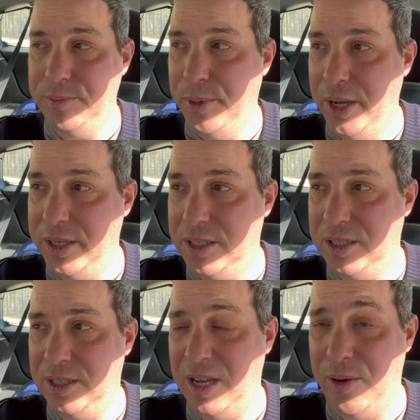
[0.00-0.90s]
but
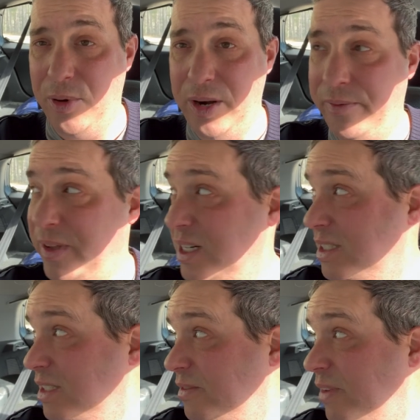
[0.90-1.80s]
I want to finish
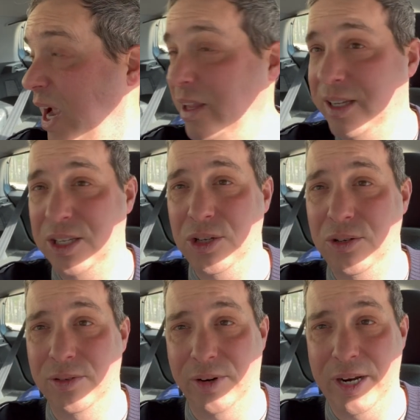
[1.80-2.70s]
this valley
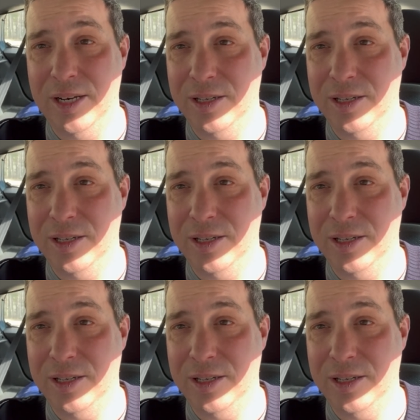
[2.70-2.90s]
too, right?